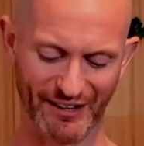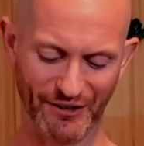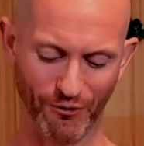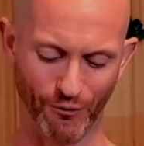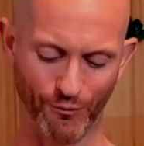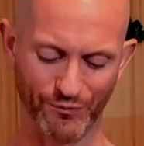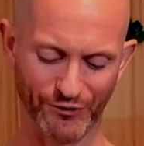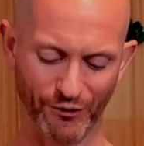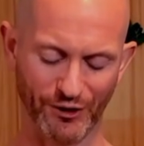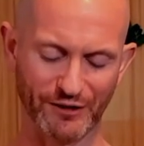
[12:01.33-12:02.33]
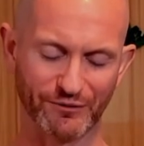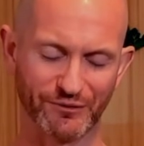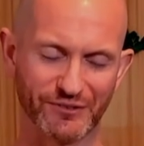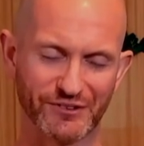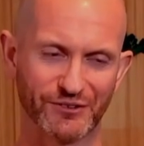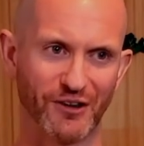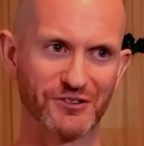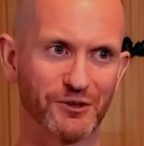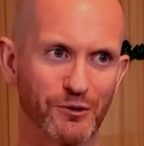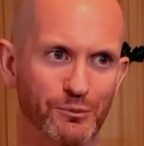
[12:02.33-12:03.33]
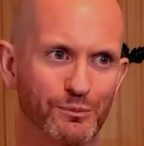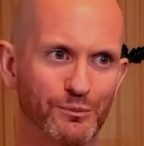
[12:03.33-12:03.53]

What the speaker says: or you know, even starting to